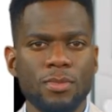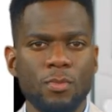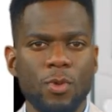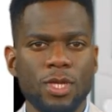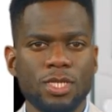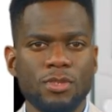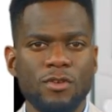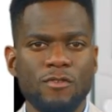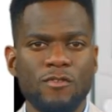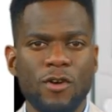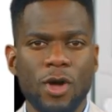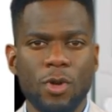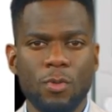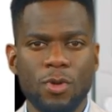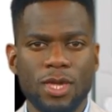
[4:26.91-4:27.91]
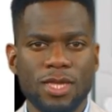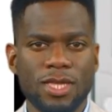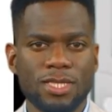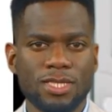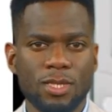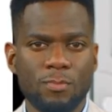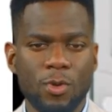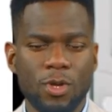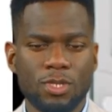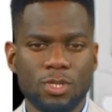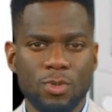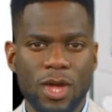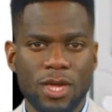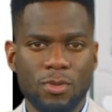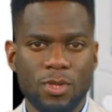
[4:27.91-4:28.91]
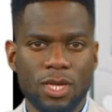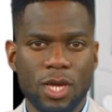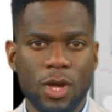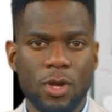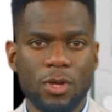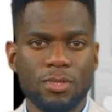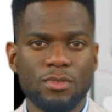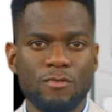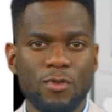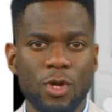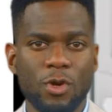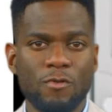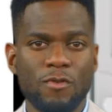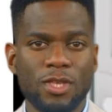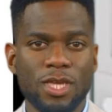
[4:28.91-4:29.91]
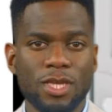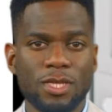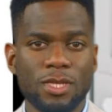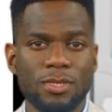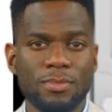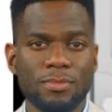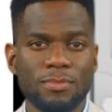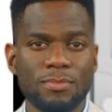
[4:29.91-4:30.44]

Which of the following is the most likely cause of the overheating?